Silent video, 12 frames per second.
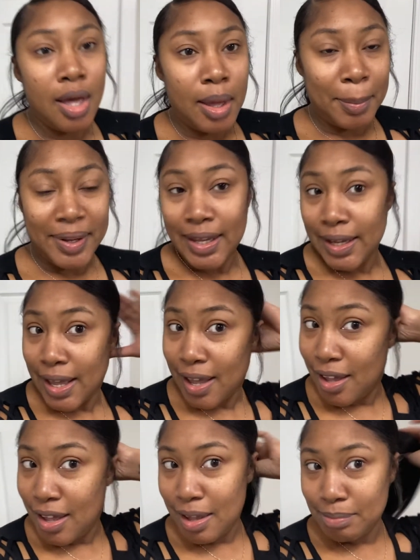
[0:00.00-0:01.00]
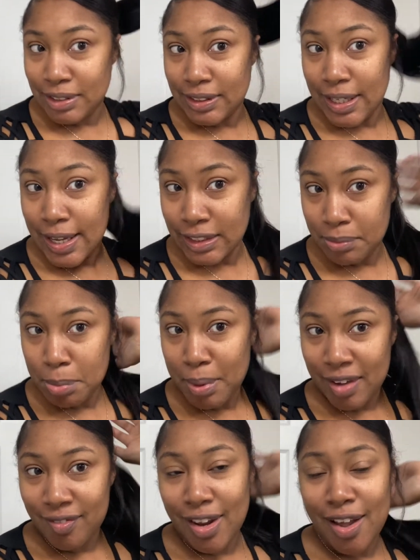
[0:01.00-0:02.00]
But yeah, yeah, I'm just glad to be
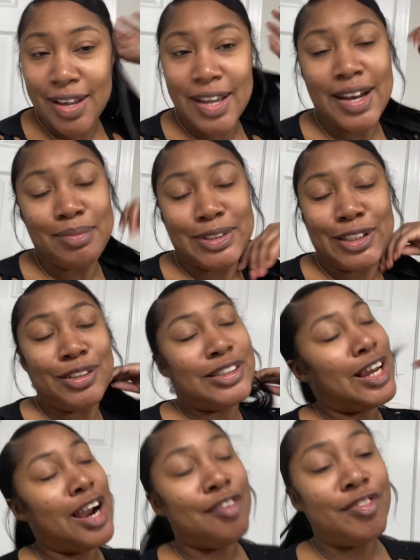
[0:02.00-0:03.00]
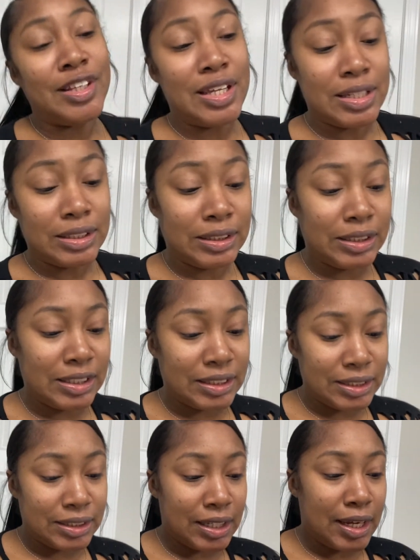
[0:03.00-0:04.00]
back vlogging. I'm so sorry for the
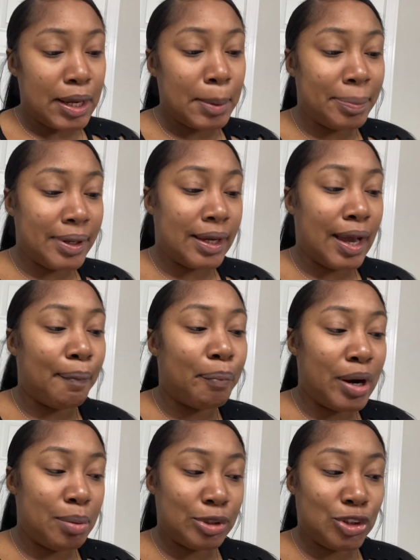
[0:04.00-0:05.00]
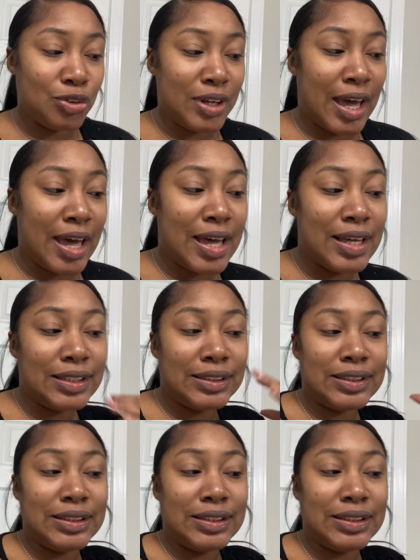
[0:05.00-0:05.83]
inconsistency, but I promise you guys,